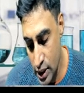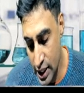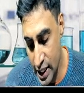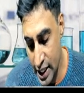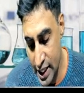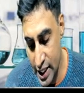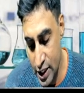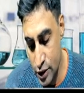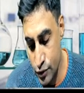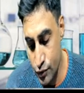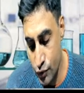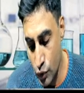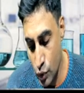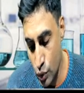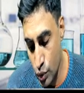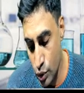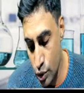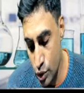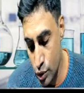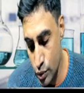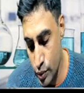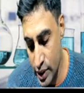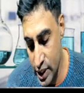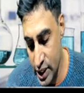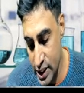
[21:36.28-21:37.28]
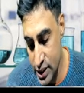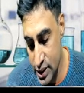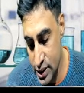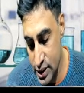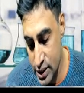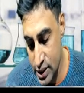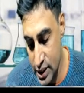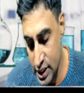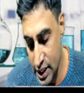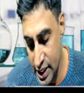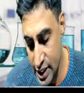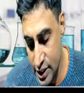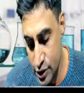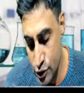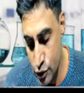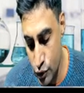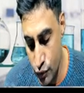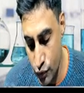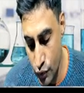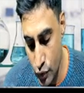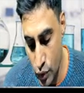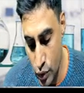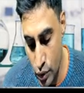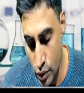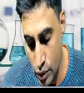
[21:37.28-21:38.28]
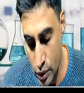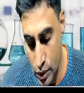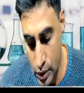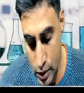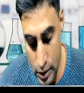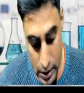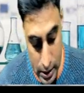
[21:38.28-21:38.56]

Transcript: NH4 whole twice SO4